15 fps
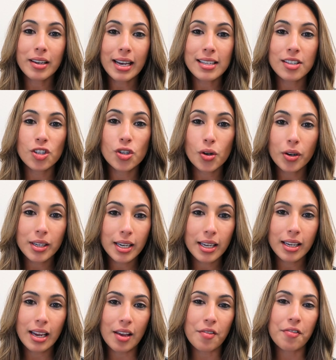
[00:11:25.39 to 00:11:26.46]
you guys enjoyed
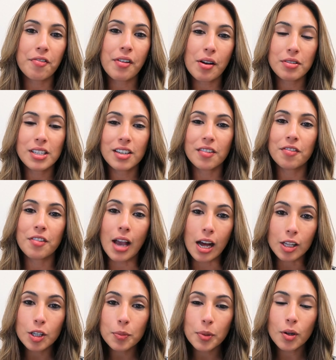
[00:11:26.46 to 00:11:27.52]
it and found it
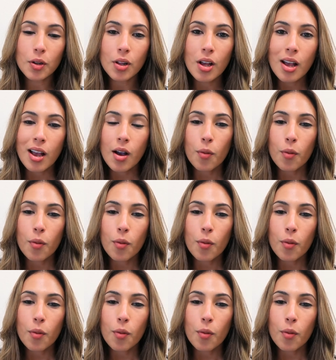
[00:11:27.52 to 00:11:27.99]
valuable.